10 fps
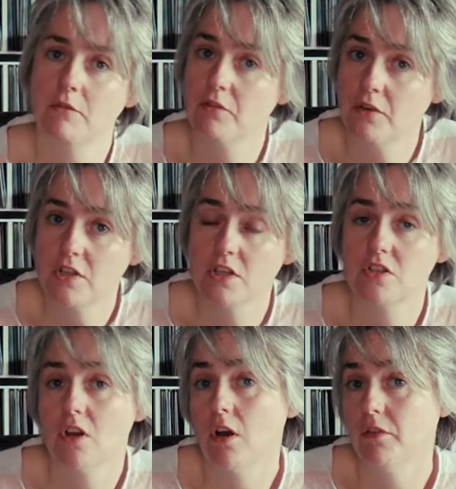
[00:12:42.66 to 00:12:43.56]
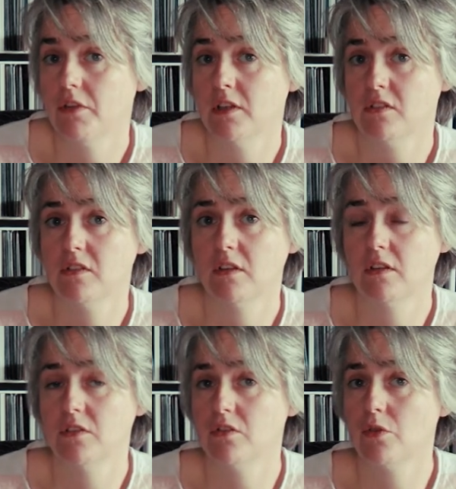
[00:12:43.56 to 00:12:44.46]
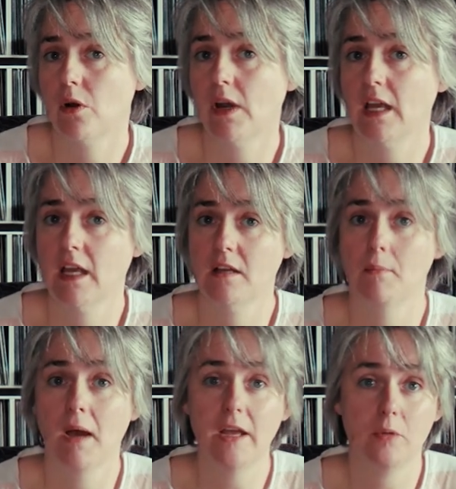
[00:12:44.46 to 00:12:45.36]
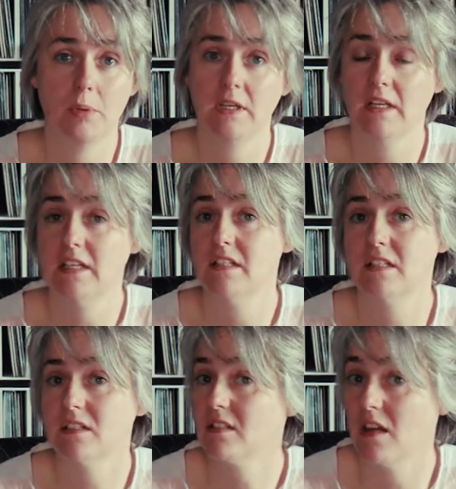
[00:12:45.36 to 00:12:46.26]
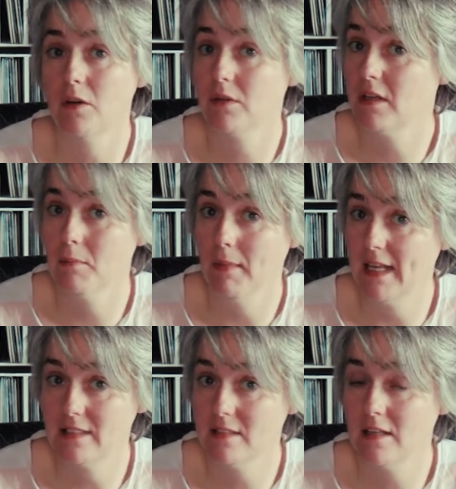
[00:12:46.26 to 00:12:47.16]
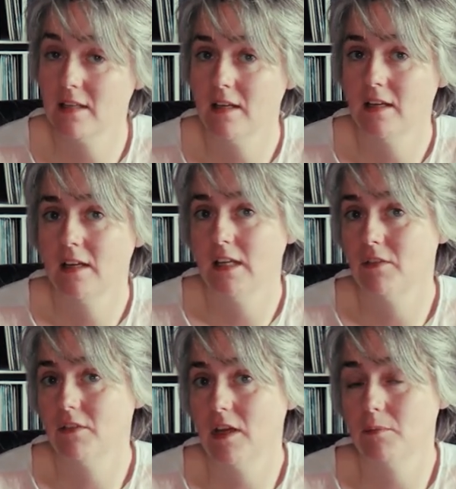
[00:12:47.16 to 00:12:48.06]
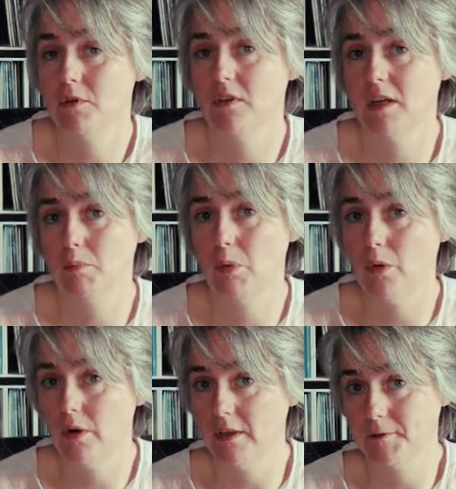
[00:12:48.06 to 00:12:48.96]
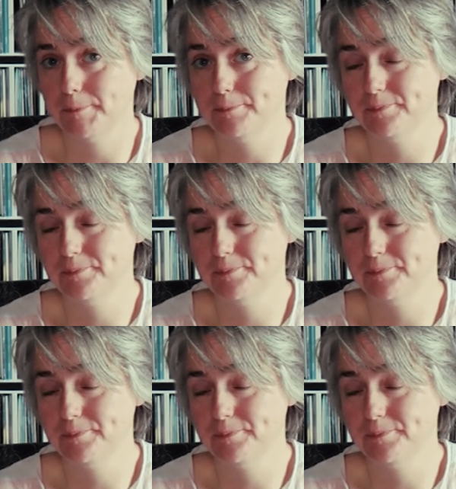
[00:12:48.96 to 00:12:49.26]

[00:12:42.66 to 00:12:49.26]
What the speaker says: footage of his touring, and in my opinion, he still sounded amazing even up to that point.